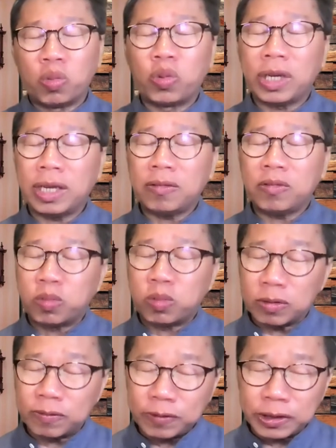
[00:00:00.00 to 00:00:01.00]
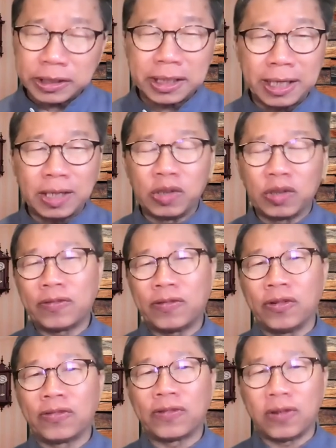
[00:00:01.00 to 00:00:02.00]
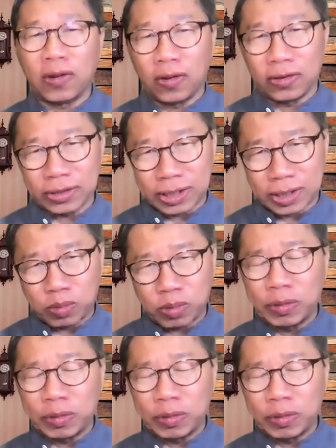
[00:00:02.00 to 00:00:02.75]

We will firstly look for flaws.